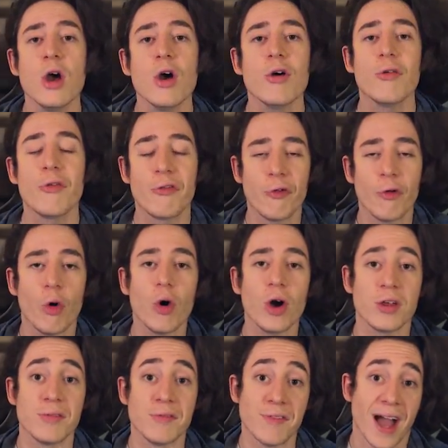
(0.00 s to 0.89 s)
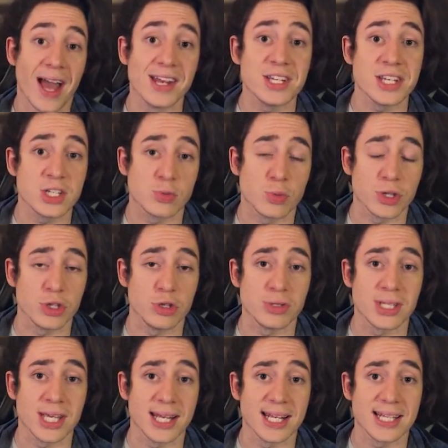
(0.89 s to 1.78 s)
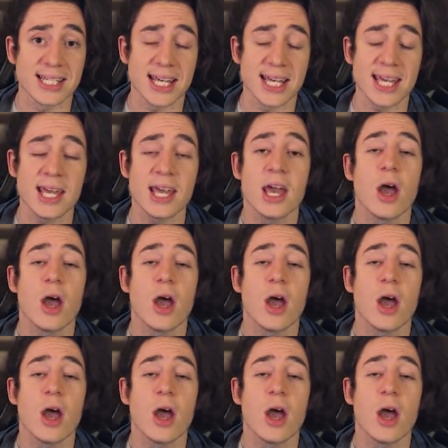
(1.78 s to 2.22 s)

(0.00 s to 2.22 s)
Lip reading: for advantage with utility.